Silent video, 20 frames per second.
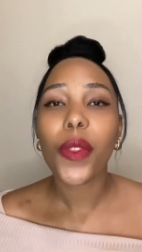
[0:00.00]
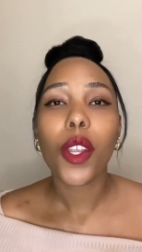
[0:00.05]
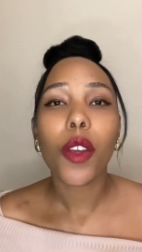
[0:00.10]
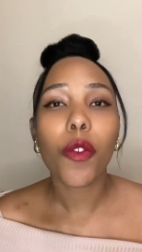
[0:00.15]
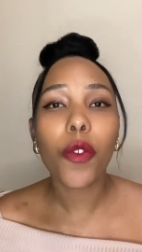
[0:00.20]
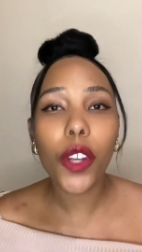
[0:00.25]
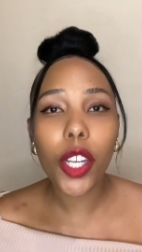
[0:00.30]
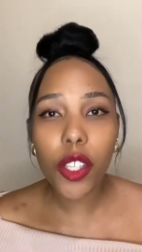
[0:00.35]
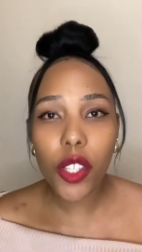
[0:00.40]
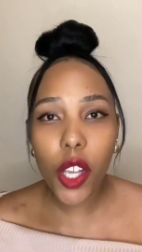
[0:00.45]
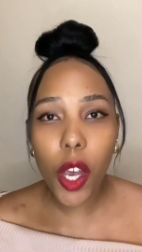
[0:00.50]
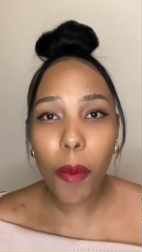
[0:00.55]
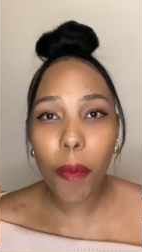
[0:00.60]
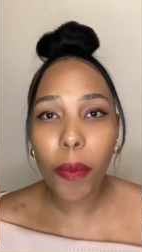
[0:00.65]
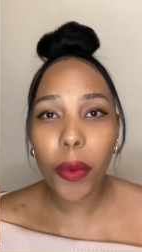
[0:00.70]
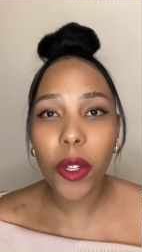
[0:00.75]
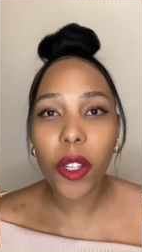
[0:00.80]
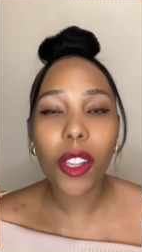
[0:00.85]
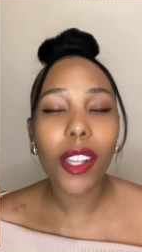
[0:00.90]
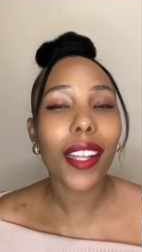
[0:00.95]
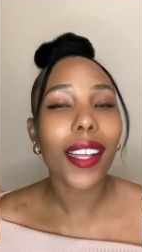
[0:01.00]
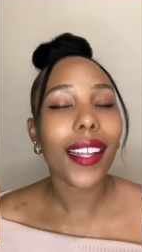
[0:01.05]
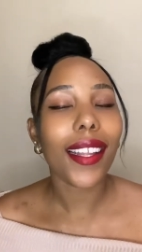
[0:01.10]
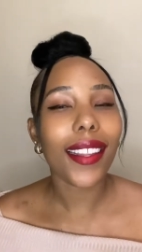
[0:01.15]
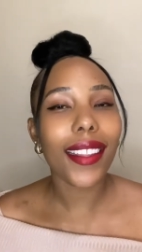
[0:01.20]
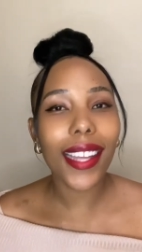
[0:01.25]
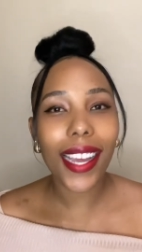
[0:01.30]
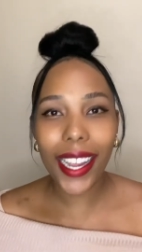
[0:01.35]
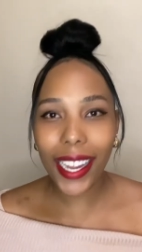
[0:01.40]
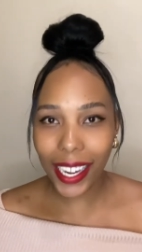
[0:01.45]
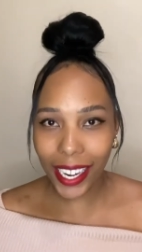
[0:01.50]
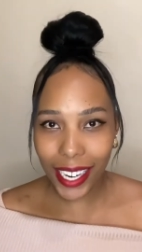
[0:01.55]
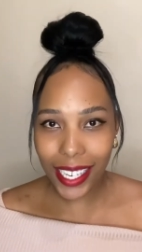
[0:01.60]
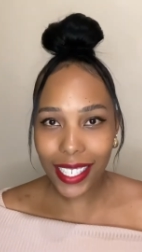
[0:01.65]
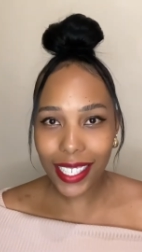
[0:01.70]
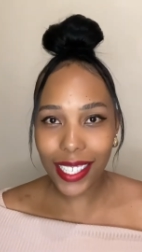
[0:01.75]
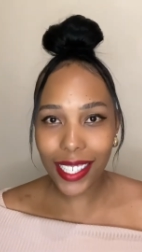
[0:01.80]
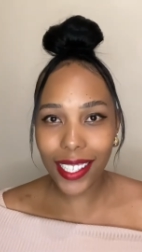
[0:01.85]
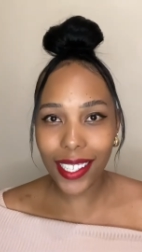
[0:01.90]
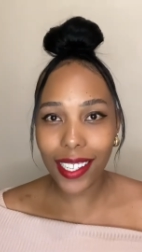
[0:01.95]
For example, the
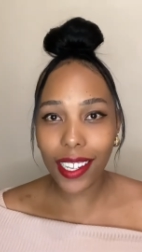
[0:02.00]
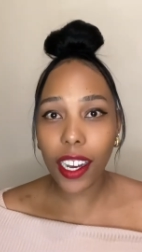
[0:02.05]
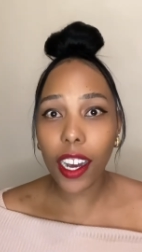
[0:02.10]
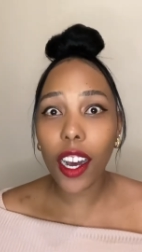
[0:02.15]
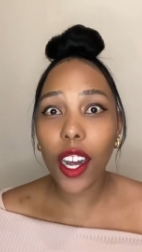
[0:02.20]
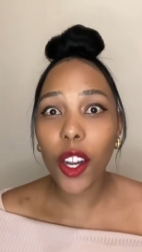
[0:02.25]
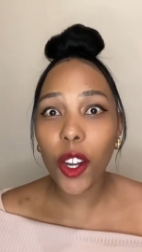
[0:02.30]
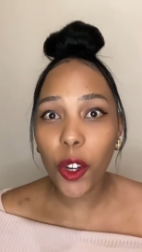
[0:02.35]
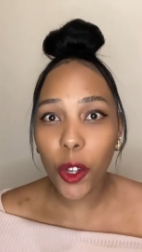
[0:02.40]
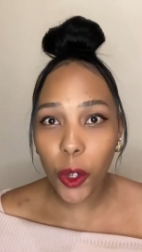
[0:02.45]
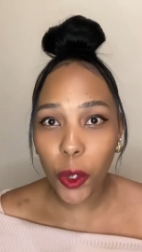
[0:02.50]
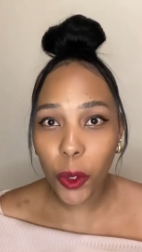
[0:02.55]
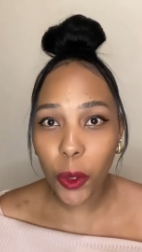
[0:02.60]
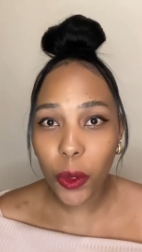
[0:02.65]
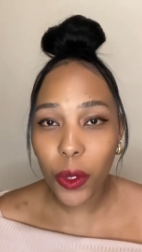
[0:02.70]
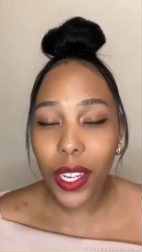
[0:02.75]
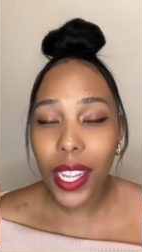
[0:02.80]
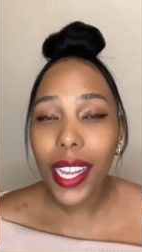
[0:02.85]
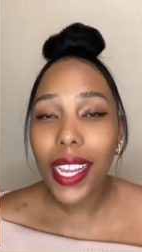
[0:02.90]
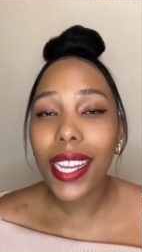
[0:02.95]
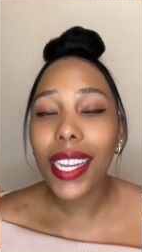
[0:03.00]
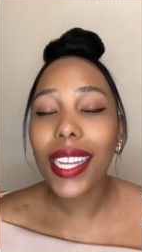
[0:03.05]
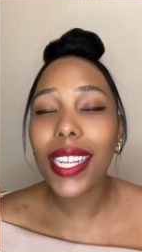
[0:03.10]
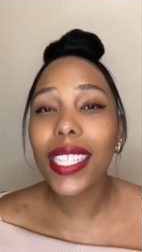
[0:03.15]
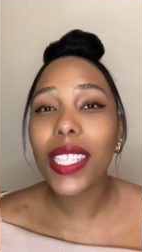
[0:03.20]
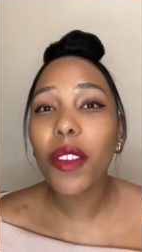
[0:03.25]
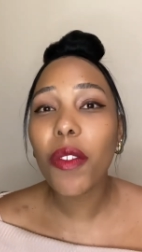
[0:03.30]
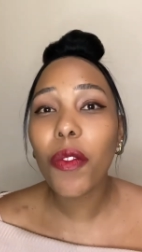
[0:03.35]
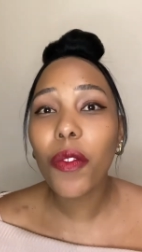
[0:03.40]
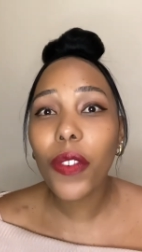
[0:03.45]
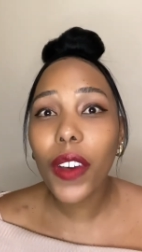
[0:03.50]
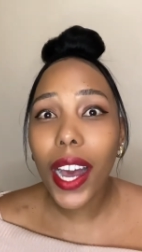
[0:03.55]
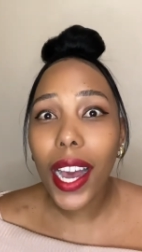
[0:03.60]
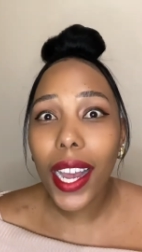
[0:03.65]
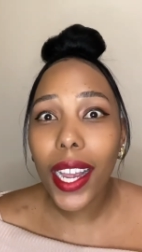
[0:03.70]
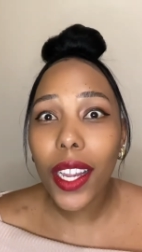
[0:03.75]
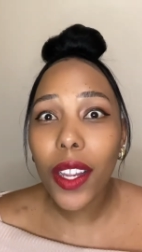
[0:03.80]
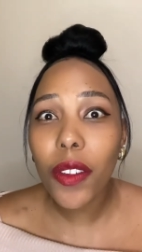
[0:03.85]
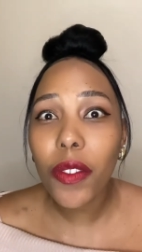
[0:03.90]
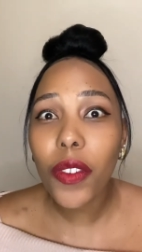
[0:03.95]
heading alone is
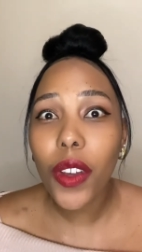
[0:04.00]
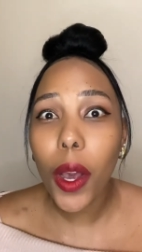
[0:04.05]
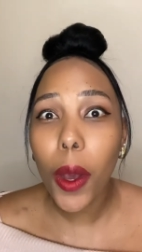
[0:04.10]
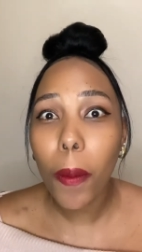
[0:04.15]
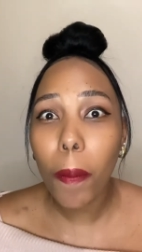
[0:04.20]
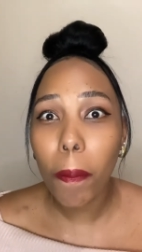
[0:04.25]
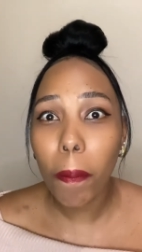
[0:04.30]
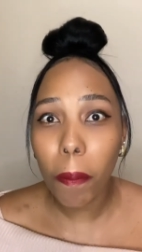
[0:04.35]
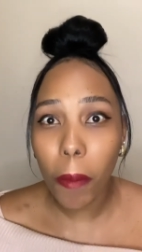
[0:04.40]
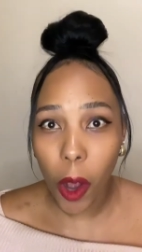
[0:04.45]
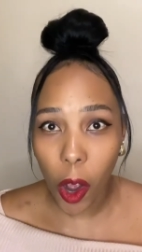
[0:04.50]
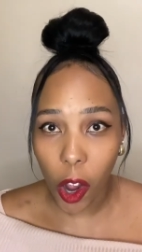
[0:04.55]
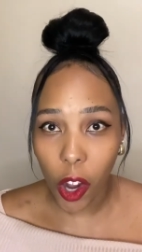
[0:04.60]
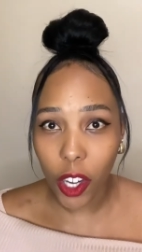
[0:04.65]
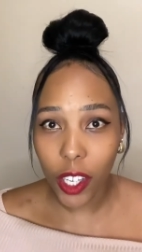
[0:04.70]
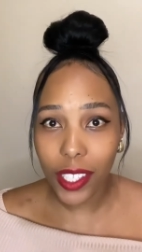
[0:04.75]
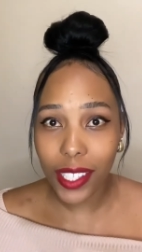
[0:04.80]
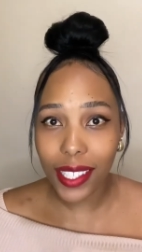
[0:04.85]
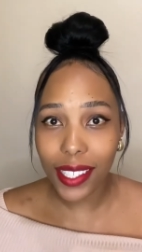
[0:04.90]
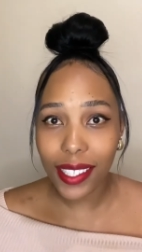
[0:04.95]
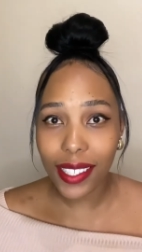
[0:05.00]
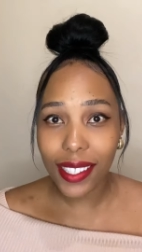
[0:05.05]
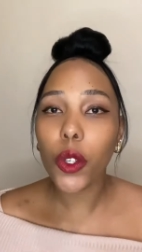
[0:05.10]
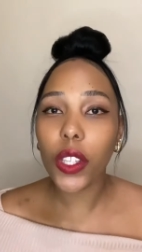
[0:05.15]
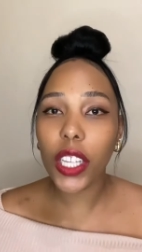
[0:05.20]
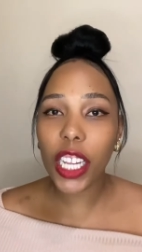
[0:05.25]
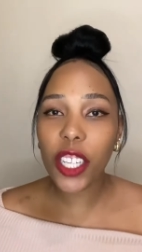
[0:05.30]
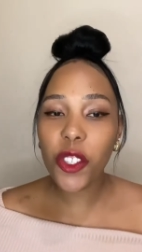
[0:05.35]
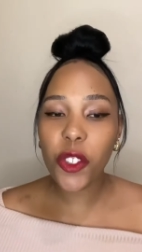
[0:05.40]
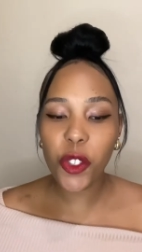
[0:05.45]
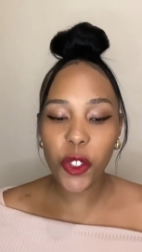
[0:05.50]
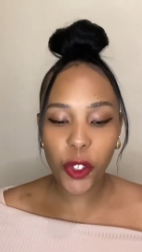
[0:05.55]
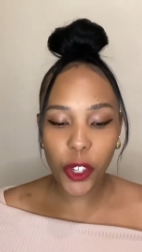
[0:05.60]
5 marks. So that's you